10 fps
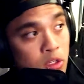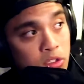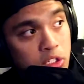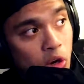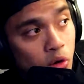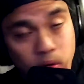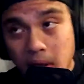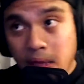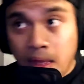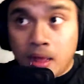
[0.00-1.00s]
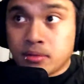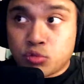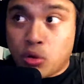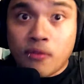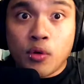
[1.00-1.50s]
So
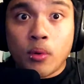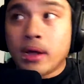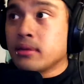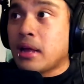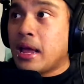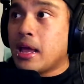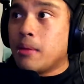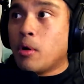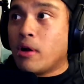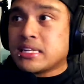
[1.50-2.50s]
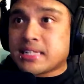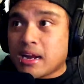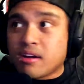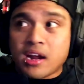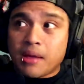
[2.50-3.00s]
12:01 a.m. Hawaii
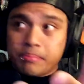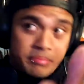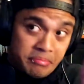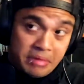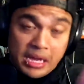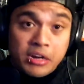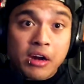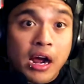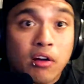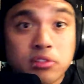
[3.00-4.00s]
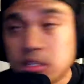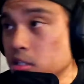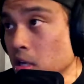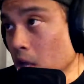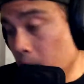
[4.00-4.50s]
Standard Time, get in your
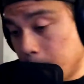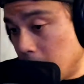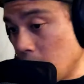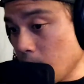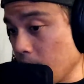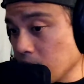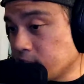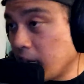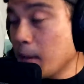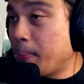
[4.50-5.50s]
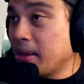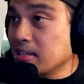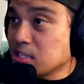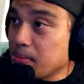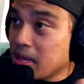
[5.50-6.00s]
houses. But here we are, Jada
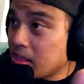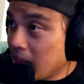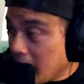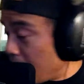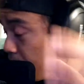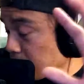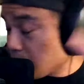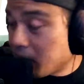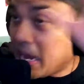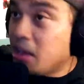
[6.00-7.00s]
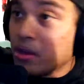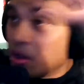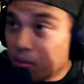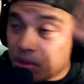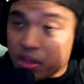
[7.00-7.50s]
Pinkett Smith. Everyone's okay
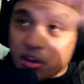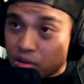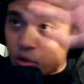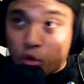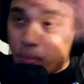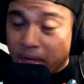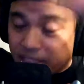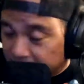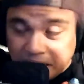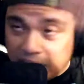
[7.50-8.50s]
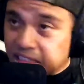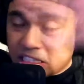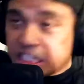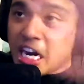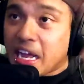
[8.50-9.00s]
with her grooming a
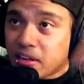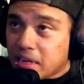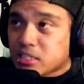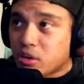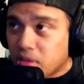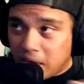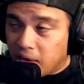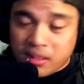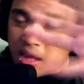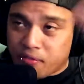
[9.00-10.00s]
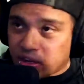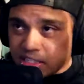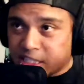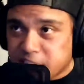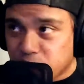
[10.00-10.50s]
child as her lover as
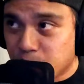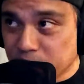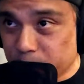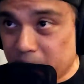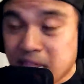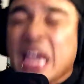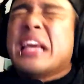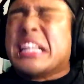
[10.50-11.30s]
he cheats on Will Smith.